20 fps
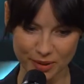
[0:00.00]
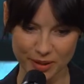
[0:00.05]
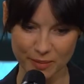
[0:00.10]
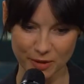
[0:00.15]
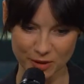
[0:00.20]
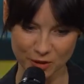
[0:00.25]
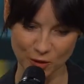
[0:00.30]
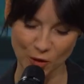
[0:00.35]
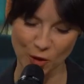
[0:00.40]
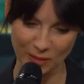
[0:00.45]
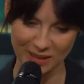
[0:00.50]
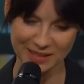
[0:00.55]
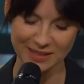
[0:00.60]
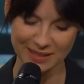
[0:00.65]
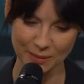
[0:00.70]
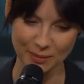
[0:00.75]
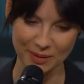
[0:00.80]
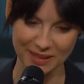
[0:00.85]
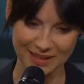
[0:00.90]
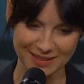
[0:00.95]
pretty much all my
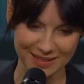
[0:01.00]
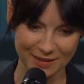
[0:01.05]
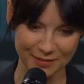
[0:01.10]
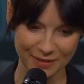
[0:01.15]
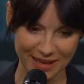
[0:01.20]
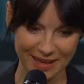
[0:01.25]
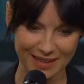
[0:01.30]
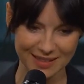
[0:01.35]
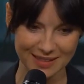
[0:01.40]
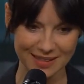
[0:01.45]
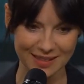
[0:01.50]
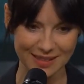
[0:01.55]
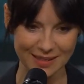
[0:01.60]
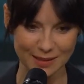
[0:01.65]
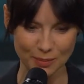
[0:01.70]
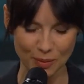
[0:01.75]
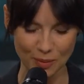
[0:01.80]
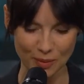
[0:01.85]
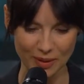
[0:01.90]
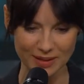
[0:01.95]
siblings have kids at
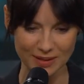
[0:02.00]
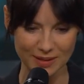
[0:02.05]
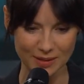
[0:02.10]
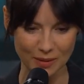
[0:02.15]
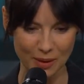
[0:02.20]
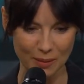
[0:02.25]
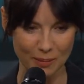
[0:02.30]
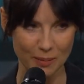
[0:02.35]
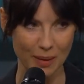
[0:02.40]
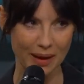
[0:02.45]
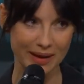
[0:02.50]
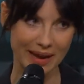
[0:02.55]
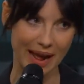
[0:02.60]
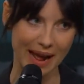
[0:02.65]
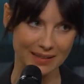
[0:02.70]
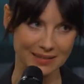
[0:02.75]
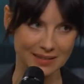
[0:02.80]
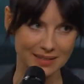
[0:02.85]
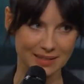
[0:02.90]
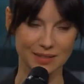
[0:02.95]
this point. So I'm an
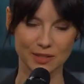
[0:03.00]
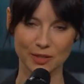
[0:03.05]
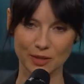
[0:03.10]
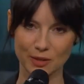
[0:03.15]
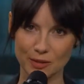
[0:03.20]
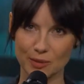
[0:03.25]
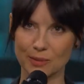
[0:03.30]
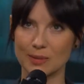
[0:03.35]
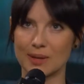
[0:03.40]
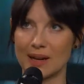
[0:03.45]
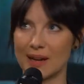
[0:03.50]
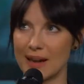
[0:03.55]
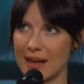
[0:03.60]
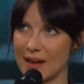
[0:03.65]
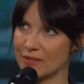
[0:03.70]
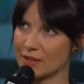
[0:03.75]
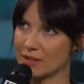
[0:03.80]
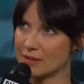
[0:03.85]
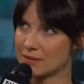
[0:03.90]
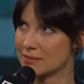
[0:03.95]
aunt to
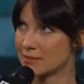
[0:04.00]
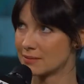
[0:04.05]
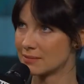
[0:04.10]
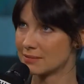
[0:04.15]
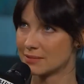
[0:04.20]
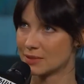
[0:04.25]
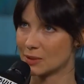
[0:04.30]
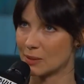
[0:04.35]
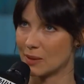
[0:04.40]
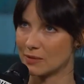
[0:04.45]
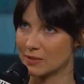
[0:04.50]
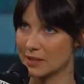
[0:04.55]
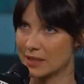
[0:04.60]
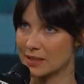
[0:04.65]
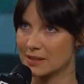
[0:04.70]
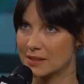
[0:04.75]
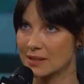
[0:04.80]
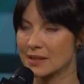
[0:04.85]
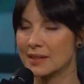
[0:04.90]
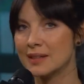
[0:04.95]
11, 12
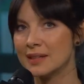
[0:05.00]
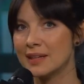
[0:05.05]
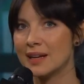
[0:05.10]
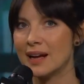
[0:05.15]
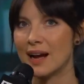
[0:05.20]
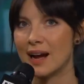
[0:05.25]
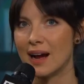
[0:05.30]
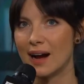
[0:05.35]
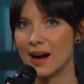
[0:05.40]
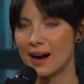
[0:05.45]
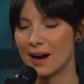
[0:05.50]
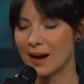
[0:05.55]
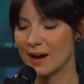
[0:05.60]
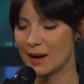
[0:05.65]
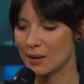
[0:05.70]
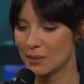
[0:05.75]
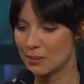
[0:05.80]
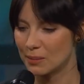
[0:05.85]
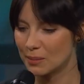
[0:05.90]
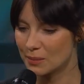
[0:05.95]
kids.
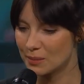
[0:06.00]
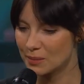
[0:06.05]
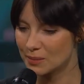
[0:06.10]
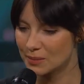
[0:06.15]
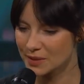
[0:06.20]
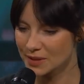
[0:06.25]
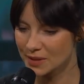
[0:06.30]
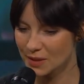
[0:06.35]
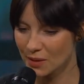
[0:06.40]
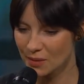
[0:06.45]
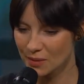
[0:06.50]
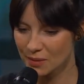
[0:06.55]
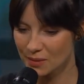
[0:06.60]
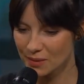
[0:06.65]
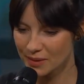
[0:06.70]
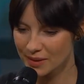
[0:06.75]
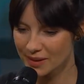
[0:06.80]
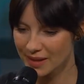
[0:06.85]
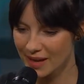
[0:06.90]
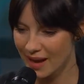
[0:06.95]
Um,
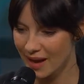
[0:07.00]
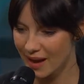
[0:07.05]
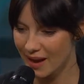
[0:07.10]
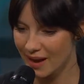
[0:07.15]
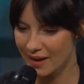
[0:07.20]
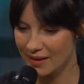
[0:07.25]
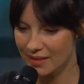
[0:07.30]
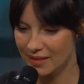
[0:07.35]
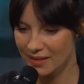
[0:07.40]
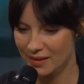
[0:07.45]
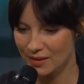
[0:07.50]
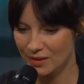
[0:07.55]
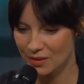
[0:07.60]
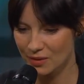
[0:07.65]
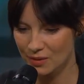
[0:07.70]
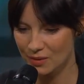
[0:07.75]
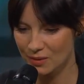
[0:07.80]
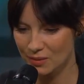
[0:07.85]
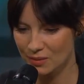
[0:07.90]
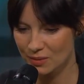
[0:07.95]
so yeah, I think
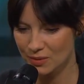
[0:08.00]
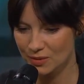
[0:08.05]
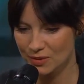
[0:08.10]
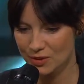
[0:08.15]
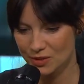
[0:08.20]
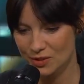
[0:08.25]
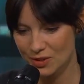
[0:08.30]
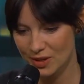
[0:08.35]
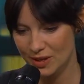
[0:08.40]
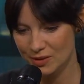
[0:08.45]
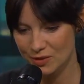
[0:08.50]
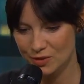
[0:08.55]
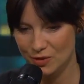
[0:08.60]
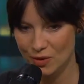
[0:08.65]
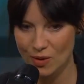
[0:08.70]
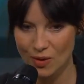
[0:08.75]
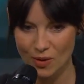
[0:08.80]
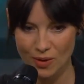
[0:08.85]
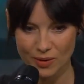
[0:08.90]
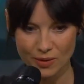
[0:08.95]
you, you just try and
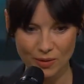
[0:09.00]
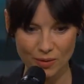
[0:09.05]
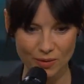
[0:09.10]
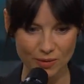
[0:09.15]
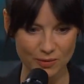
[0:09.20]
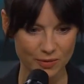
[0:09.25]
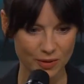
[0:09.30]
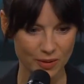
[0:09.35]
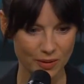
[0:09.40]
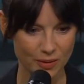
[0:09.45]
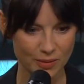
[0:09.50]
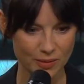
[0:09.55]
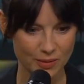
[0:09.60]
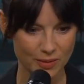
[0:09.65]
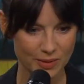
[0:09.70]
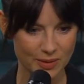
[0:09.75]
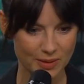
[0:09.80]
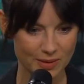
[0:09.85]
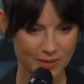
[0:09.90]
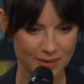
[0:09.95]
draw on all of
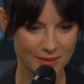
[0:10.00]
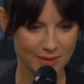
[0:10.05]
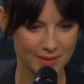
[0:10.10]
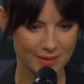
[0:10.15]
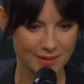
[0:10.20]
those